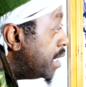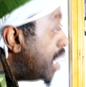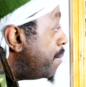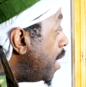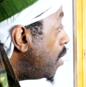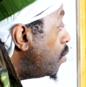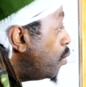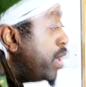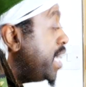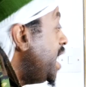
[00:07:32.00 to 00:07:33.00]
about
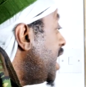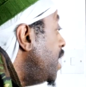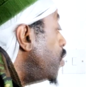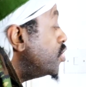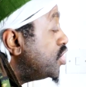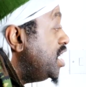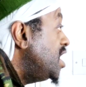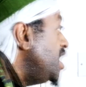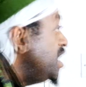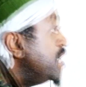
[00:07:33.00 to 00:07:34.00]
what he or she
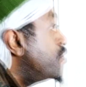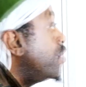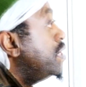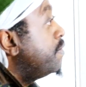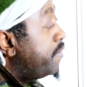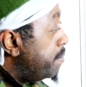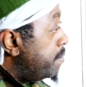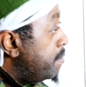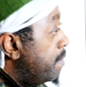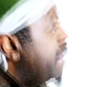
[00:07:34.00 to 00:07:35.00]
sees in front of them
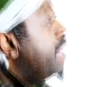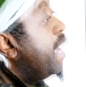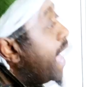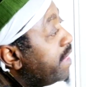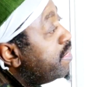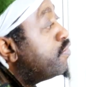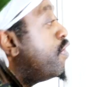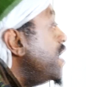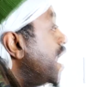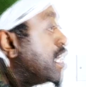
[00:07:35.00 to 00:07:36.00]
and the
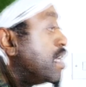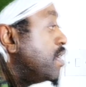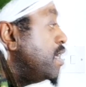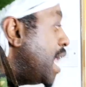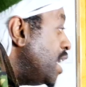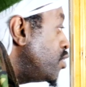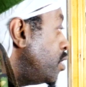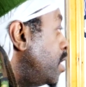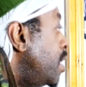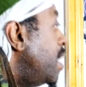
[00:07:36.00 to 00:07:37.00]

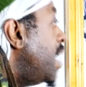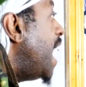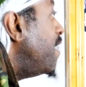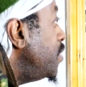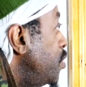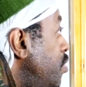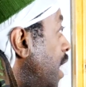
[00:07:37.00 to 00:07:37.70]
financial avenues